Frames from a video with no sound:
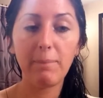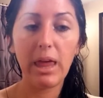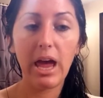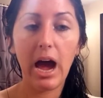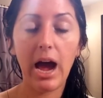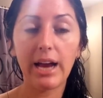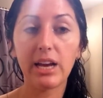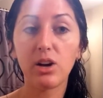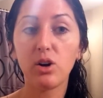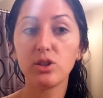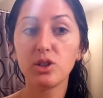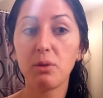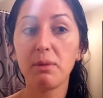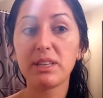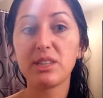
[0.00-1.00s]
I can
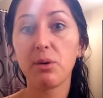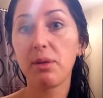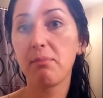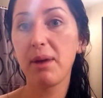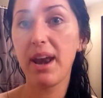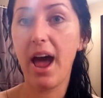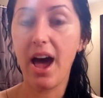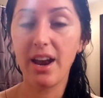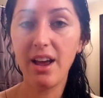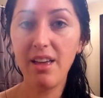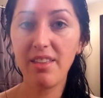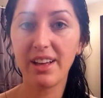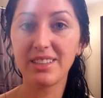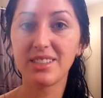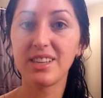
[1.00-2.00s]
also mix it with banana.
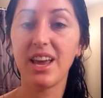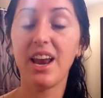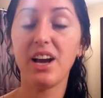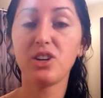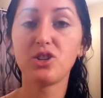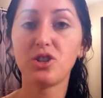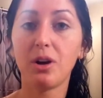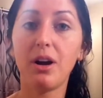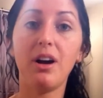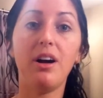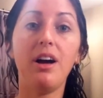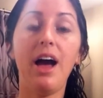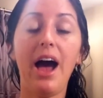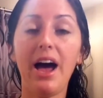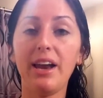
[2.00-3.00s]
That's an extra
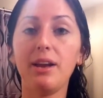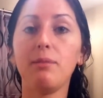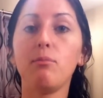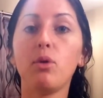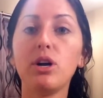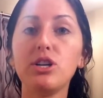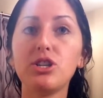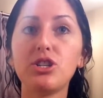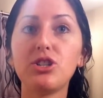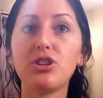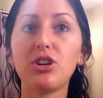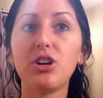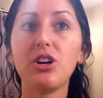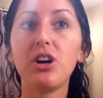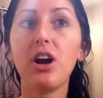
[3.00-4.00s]
added
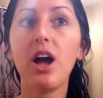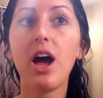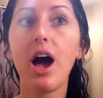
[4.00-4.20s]
moisture.